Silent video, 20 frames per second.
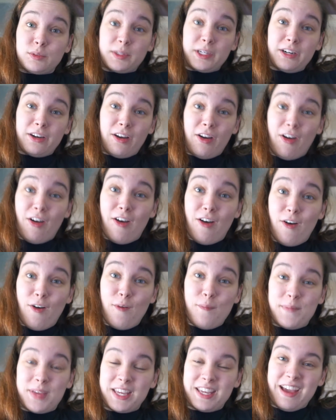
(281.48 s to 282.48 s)
We're
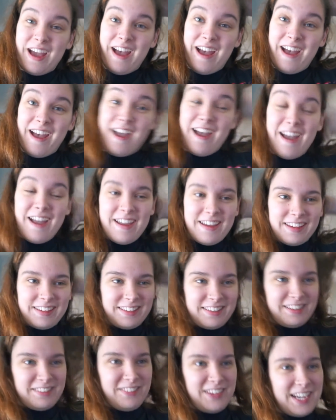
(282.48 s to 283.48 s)
home! Yay!
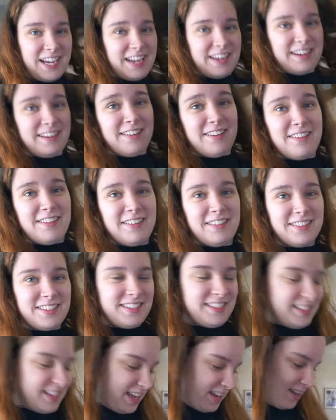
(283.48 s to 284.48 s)
We got it all
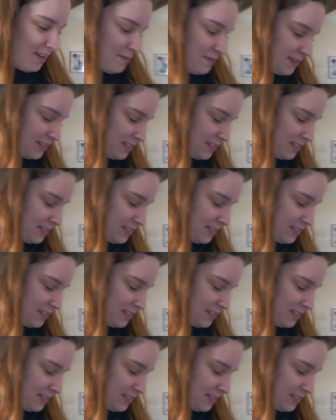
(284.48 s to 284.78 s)
set up